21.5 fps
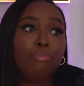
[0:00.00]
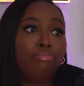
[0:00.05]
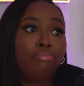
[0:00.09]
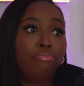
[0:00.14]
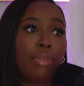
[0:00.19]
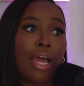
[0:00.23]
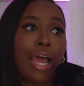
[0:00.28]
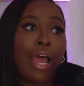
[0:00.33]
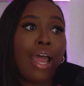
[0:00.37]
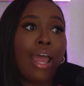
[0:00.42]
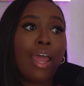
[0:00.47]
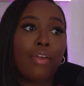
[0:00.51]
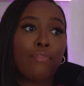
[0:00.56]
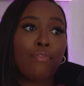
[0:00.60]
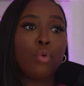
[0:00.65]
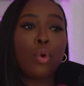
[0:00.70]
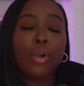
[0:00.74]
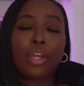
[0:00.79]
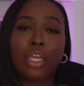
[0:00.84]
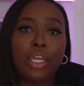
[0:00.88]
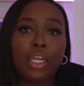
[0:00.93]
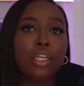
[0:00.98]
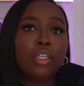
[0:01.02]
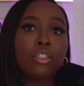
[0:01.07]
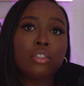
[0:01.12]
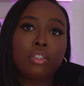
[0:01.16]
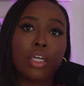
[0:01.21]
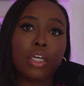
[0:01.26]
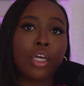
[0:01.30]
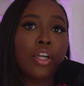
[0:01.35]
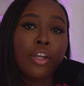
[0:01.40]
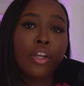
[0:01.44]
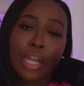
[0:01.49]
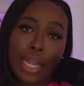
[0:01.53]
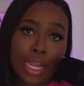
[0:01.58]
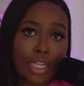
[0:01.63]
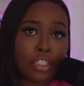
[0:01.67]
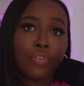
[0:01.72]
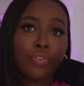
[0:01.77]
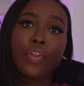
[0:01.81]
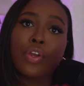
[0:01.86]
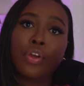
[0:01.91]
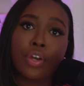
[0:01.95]
I had 4 kids under the age
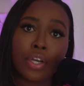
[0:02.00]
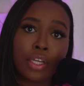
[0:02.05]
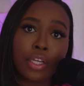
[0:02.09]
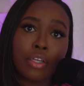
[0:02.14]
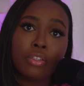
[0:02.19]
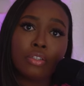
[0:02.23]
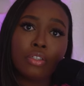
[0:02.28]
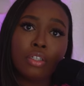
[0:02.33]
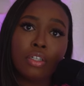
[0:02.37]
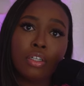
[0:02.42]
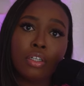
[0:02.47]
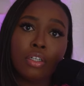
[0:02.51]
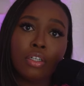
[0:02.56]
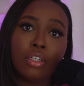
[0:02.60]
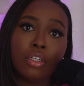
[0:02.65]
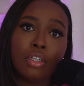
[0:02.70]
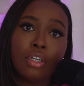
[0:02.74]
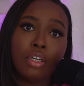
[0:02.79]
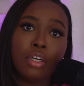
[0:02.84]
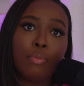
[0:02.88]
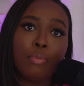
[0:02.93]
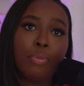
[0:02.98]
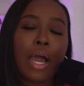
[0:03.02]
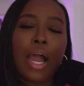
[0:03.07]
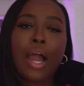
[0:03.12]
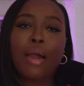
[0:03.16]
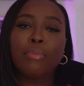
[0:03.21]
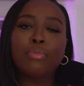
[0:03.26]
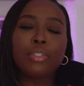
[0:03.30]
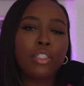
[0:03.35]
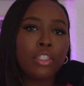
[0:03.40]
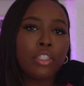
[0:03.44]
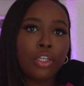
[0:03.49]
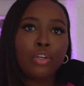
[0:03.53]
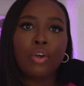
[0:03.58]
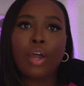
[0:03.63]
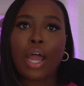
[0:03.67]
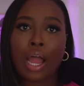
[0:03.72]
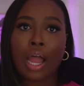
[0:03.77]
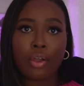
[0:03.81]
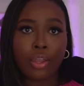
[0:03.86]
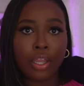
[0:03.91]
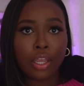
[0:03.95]
of 30, but I'm still
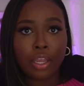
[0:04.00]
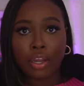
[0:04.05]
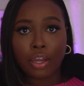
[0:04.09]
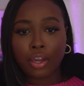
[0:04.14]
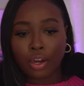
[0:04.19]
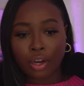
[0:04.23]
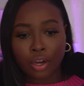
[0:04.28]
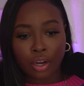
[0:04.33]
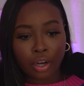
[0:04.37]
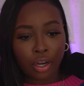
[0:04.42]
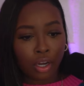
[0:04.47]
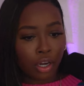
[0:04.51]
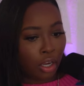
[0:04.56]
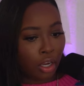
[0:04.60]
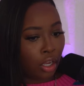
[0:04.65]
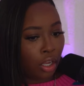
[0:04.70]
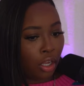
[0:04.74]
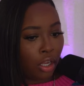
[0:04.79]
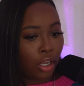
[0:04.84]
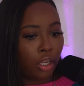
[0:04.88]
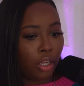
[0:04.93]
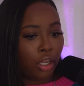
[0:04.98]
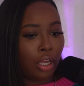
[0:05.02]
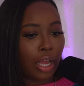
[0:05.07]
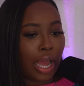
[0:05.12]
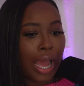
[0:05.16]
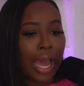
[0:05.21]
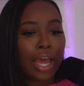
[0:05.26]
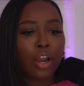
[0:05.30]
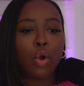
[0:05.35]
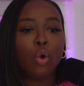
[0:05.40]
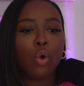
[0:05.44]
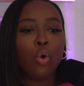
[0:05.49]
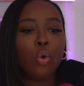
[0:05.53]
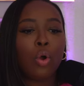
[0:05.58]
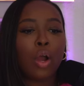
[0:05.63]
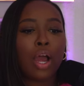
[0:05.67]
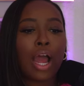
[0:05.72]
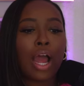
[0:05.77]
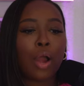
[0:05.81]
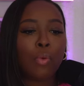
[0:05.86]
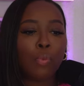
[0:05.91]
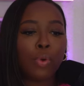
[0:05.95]
out here.
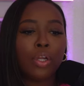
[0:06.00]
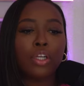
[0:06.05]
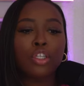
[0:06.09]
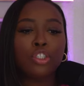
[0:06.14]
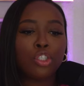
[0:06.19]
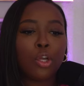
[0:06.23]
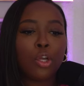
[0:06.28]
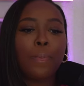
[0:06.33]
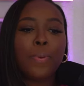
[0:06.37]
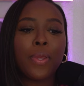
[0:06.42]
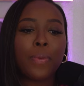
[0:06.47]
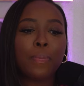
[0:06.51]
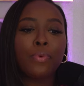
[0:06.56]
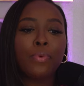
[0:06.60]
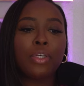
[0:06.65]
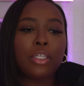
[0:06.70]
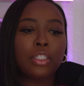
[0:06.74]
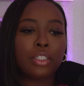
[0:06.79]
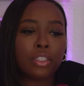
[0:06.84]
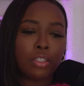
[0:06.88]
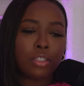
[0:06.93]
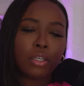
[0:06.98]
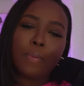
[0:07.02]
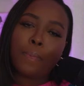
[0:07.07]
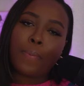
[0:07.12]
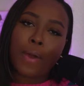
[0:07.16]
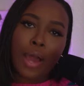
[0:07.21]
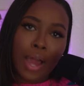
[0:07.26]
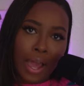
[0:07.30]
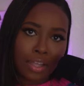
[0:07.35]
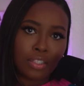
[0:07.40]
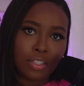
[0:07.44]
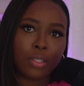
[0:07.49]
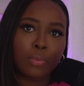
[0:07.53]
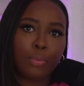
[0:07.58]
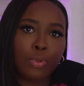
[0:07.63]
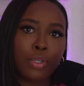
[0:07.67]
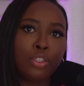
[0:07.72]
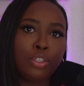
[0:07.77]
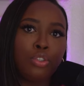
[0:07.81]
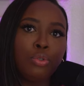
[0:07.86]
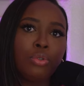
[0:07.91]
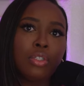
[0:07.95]
I want to show people it's still possible
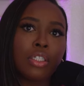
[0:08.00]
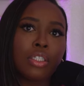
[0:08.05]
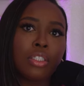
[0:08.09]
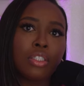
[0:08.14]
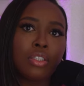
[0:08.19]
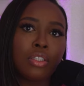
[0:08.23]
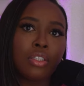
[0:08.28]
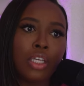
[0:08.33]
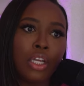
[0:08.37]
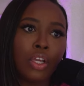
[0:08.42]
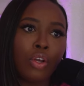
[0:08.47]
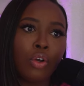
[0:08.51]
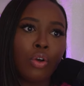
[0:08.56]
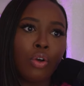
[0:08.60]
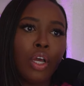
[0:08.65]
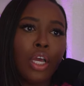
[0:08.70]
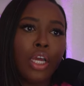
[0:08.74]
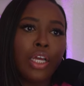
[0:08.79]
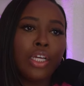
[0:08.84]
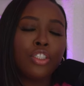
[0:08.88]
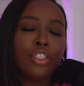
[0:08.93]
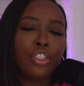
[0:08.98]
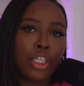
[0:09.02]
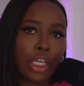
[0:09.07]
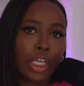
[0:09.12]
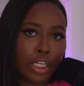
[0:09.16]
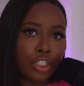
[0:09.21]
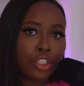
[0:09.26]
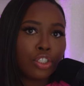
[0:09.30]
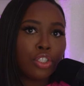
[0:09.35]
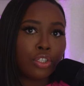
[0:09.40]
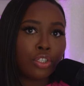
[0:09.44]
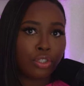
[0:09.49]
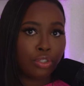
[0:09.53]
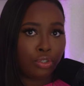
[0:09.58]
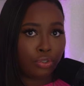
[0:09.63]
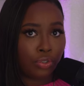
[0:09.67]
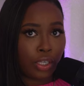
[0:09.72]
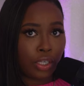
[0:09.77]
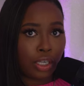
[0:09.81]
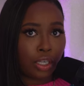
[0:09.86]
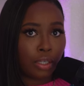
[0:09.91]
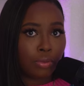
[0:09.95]
that you could still chase your
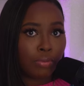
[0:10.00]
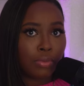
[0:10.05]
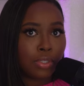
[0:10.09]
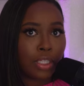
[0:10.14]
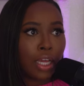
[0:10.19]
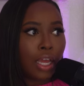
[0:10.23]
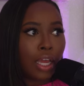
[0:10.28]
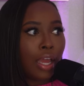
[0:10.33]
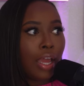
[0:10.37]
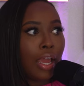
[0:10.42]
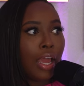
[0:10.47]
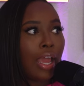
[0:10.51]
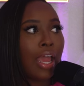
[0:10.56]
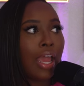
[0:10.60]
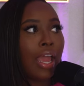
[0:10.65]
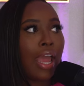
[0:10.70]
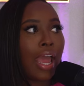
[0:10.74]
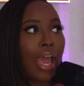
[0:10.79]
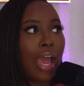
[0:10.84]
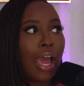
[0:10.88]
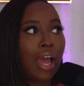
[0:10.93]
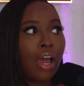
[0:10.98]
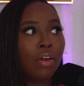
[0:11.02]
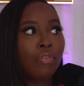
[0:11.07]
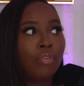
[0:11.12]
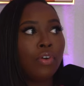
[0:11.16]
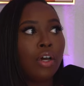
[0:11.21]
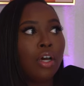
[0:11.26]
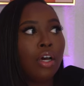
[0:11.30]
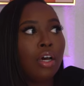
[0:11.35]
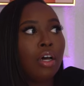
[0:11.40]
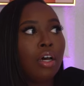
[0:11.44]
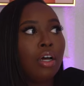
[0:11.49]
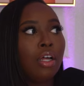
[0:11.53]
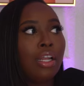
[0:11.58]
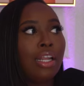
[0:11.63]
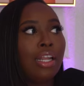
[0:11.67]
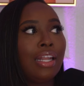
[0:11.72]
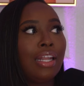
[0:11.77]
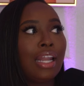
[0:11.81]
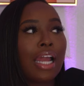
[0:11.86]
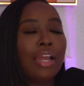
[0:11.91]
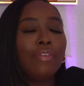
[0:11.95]
dreams and have a
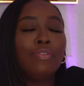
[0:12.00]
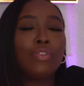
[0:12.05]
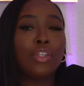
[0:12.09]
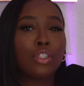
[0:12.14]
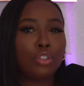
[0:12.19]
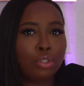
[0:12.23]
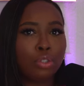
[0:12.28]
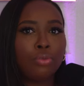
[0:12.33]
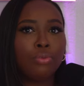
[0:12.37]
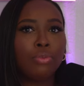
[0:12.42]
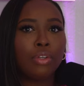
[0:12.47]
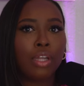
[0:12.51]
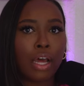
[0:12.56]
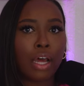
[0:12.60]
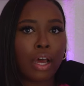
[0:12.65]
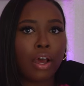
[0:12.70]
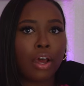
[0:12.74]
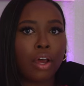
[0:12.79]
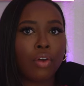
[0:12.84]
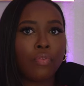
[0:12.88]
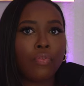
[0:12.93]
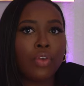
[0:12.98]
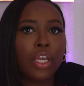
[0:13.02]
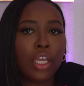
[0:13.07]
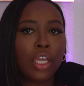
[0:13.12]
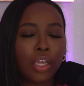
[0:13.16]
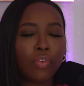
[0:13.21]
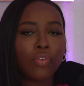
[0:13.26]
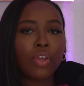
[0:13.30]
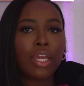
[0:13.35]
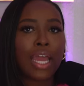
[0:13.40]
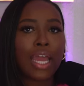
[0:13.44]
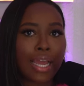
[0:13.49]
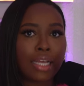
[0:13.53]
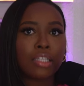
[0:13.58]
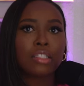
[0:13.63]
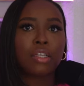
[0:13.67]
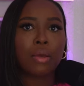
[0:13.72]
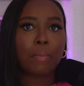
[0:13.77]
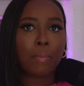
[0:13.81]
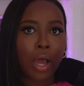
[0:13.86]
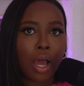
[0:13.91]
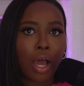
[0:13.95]
life that you love, even as a
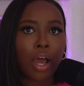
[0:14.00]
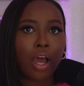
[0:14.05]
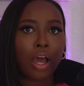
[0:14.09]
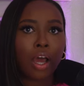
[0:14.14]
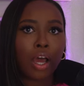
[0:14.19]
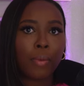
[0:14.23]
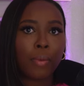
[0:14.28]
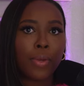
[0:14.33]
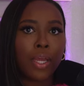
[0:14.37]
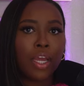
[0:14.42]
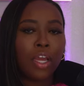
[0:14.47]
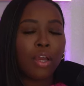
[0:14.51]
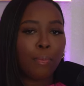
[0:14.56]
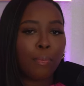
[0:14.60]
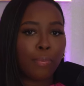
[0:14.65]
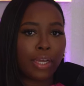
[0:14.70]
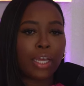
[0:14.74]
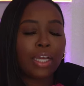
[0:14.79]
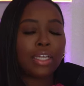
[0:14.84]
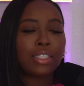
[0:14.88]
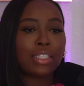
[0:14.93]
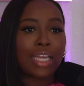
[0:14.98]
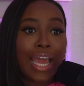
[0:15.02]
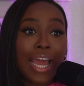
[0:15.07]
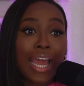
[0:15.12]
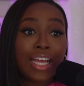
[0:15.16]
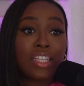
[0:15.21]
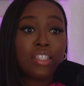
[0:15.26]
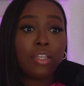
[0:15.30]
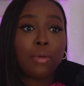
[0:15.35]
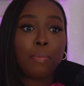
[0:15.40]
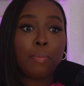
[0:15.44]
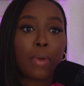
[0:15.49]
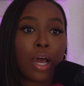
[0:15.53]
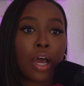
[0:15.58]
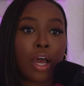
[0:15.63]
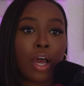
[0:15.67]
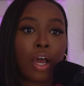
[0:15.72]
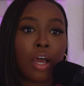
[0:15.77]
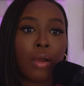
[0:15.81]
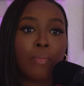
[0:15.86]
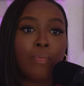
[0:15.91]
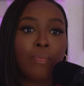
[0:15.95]
mom, because as a
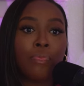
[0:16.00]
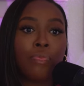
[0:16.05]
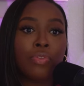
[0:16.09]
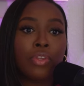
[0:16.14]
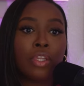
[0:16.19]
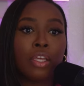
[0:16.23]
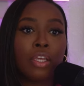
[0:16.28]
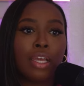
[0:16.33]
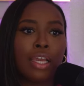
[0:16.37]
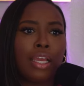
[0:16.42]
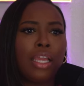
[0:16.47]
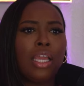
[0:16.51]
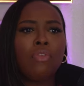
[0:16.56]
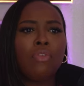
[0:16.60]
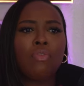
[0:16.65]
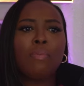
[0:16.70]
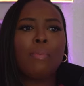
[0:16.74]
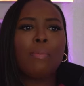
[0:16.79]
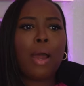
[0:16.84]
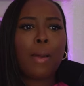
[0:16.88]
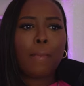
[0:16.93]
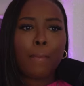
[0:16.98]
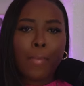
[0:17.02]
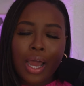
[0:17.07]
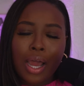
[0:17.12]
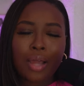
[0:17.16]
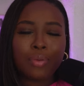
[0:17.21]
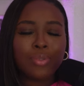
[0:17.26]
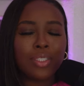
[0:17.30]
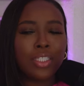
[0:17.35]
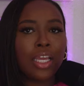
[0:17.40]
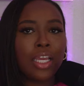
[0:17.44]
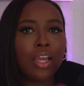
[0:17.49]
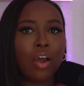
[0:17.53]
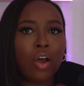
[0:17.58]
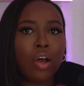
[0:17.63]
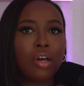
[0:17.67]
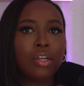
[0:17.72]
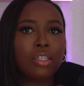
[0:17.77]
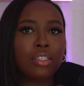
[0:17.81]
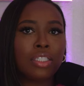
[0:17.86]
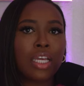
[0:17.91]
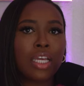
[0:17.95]
mom, And even my mom said all
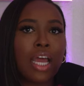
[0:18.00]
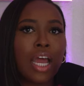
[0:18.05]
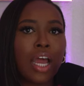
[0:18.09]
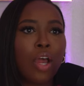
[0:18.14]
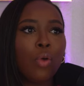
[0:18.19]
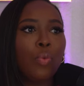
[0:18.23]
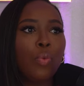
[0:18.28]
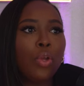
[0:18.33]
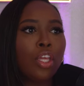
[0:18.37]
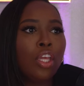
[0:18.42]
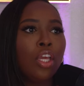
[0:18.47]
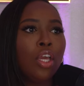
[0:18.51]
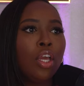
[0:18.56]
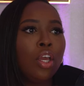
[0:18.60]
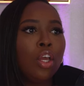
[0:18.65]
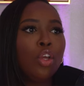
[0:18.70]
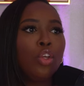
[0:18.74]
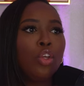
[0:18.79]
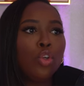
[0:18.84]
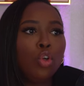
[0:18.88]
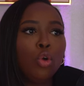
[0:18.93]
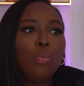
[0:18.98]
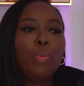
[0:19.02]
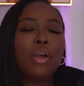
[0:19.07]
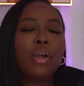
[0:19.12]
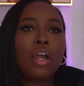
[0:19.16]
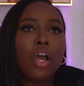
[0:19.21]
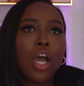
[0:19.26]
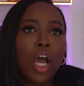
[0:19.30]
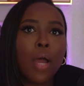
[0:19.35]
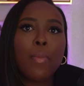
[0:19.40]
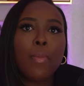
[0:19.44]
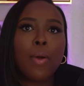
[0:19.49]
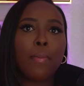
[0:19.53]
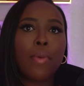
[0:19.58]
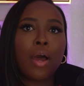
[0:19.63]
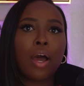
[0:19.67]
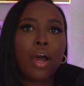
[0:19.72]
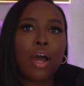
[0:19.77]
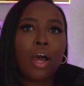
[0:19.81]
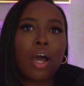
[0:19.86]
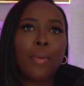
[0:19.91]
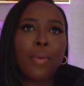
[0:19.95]
the time, when you become a
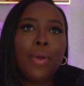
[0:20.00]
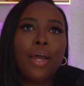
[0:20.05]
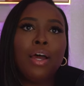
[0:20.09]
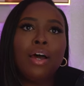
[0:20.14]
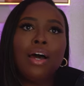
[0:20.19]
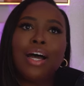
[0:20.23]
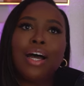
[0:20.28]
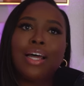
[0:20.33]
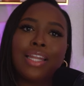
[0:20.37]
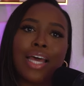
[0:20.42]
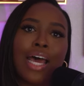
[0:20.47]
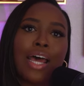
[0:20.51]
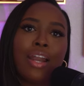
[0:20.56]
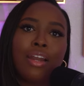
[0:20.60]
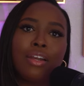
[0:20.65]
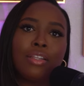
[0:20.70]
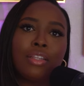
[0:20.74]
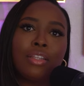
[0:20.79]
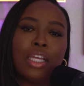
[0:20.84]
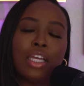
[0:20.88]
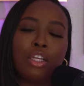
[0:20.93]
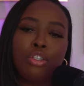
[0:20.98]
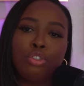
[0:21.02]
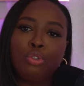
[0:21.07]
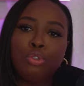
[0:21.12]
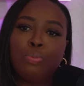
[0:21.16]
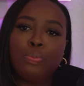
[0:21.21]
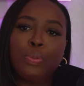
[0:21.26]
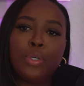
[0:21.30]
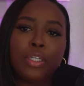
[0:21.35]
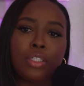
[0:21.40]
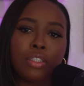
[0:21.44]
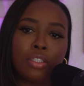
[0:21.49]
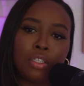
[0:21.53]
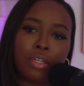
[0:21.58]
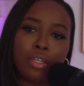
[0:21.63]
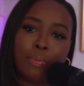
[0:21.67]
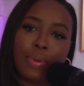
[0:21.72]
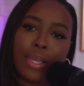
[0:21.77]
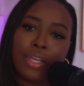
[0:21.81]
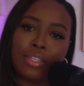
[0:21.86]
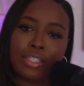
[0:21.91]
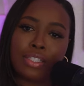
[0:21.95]
mom, a lot of the things you put to the
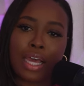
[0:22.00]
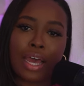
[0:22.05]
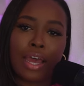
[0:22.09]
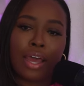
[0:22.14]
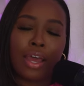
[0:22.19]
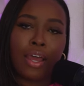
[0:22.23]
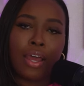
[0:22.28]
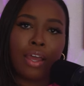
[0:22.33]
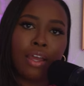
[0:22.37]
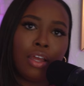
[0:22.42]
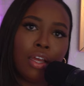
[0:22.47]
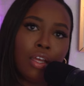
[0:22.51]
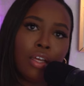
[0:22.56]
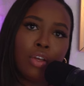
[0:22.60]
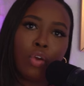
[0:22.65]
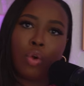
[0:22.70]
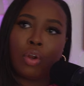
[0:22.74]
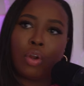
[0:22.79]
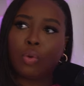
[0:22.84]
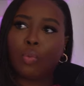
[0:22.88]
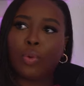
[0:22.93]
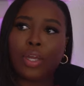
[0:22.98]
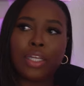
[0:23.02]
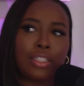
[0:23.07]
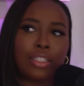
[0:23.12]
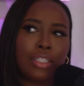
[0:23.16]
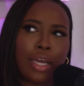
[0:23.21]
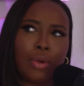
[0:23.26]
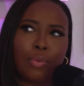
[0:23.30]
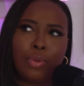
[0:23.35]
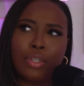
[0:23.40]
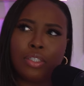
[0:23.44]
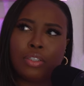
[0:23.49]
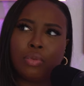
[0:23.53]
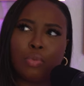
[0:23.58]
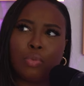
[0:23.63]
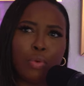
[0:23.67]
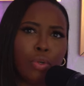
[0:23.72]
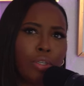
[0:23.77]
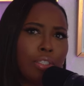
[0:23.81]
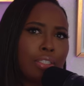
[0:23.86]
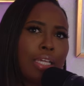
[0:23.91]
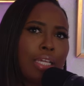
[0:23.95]
bayside or the wayside, what is it,
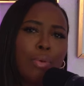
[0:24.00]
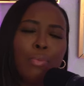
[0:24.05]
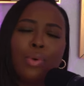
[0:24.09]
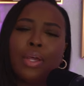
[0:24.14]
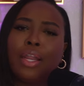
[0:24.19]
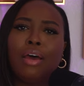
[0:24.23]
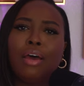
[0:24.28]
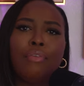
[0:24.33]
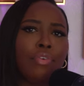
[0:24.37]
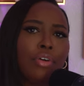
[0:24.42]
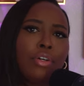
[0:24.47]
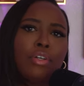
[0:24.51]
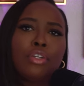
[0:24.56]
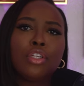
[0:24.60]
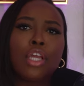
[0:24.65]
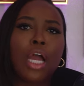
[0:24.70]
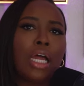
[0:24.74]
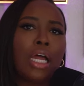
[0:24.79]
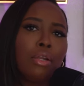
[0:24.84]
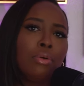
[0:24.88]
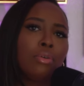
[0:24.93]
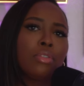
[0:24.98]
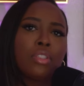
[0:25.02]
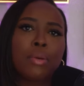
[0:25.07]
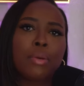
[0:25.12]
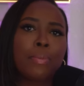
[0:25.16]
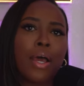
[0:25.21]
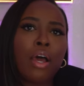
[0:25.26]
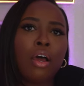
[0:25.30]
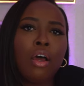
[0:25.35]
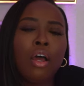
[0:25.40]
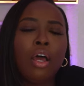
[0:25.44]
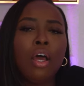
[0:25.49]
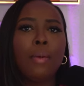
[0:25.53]
waterside, whatever, y'all know what I'm talking about.